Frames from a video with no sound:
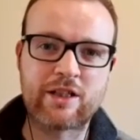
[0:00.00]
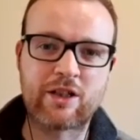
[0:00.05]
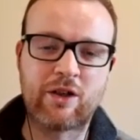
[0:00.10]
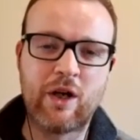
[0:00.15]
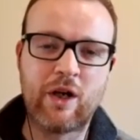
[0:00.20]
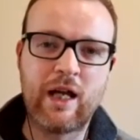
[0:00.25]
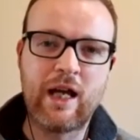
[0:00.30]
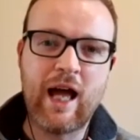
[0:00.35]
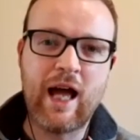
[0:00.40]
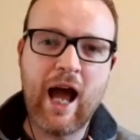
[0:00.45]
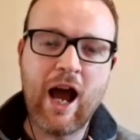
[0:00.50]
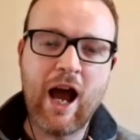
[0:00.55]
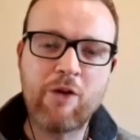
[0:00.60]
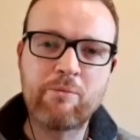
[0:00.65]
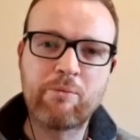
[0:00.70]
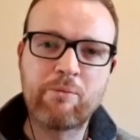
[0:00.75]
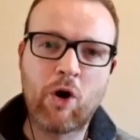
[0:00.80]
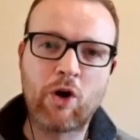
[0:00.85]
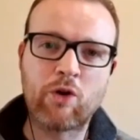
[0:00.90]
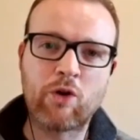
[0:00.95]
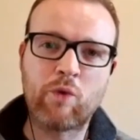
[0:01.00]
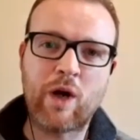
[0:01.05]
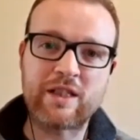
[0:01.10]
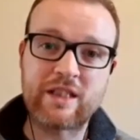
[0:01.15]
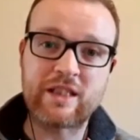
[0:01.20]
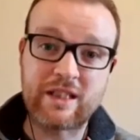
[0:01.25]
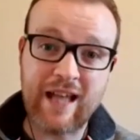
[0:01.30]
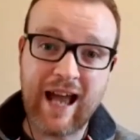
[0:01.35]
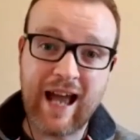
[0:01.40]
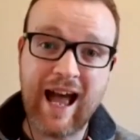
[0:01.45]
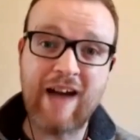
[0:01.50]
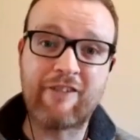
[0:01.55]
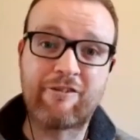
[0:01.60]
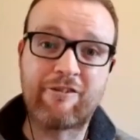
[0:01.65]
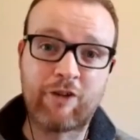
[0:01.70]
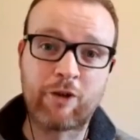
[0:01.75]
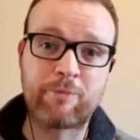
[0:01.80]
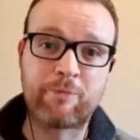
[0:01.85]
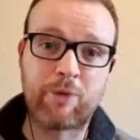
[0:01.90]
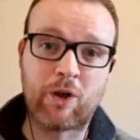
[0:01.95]
So how important was it to have
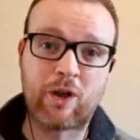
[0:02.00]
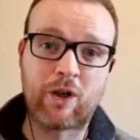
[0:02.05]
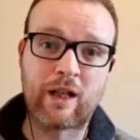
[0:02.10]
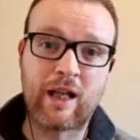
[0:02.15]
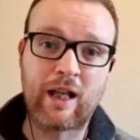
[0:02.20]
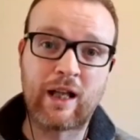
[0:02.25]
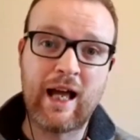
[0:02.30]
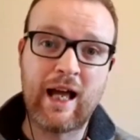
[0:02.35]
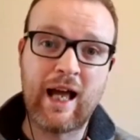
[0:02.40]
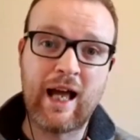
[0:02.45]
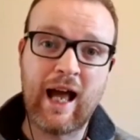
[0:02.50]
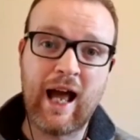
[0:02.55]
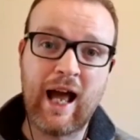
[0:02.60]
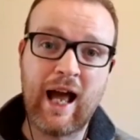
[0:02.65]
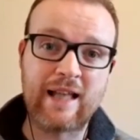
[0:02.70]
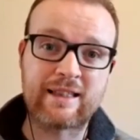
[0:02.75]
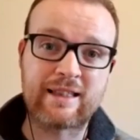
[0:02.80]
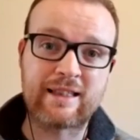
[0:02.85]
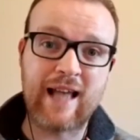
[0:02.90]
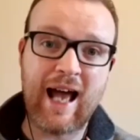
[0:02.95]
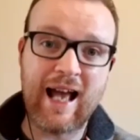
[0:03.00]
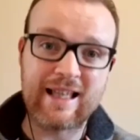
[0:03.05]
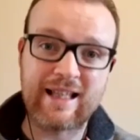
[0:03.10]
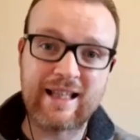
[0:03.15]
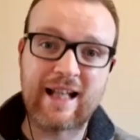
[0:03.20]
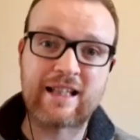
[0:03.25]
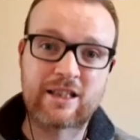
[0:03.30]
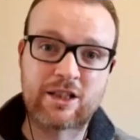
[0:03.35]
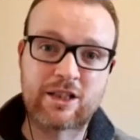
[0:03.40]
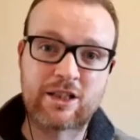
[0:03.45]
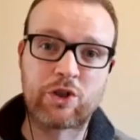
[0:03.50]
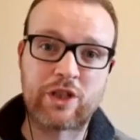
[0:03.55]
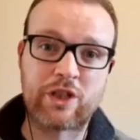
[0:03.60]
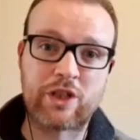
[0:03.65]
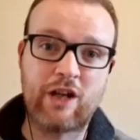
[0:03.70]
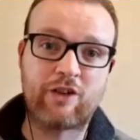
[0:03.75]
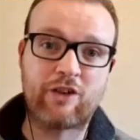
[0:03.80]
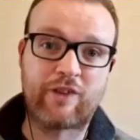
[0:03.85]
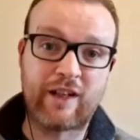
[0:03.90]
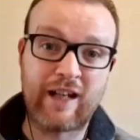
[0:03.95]
football as that
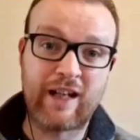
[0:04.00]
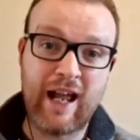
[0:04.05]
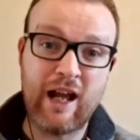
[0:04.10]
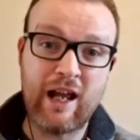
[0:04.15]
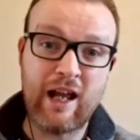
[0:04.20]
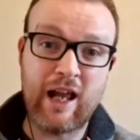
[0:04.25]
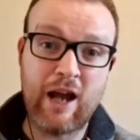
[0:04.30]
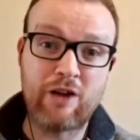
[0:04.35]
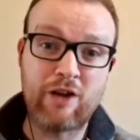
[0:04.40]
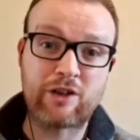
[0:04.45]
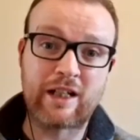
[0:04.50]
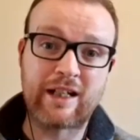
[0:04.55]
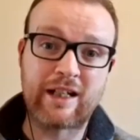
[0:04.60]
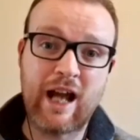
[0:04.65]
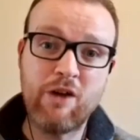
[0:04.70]
social outlet?